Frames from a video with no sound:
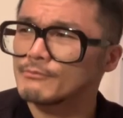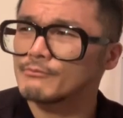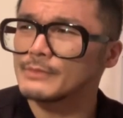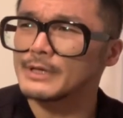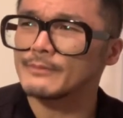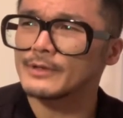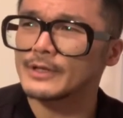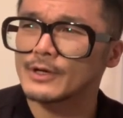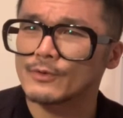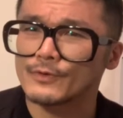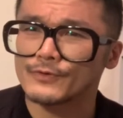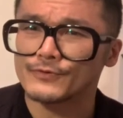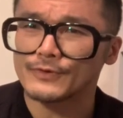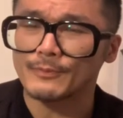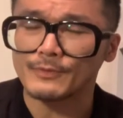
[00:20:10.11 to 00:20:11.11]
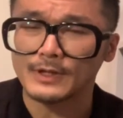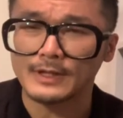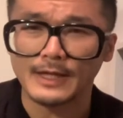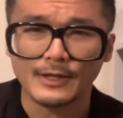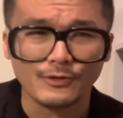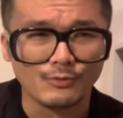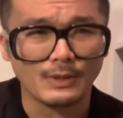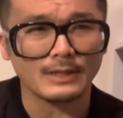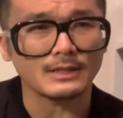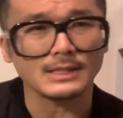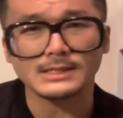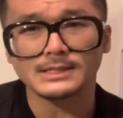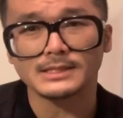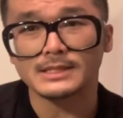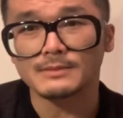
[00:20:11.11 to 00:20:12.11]
maybe there was something that you had
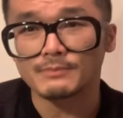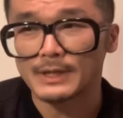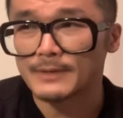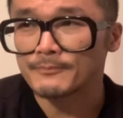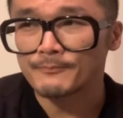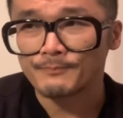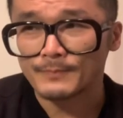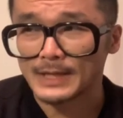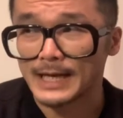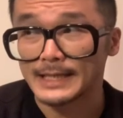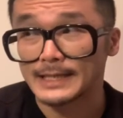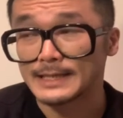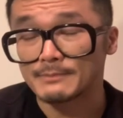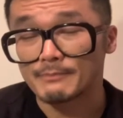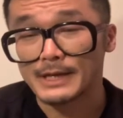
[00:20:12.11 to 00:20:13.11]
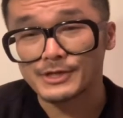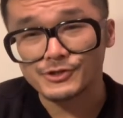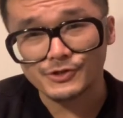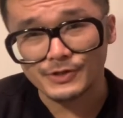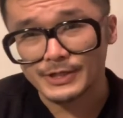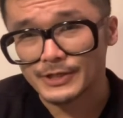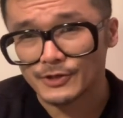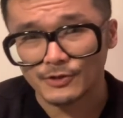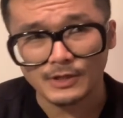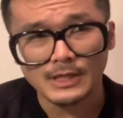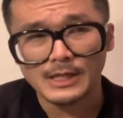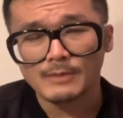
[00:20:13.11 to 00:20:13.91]
listed but I didn't mention here,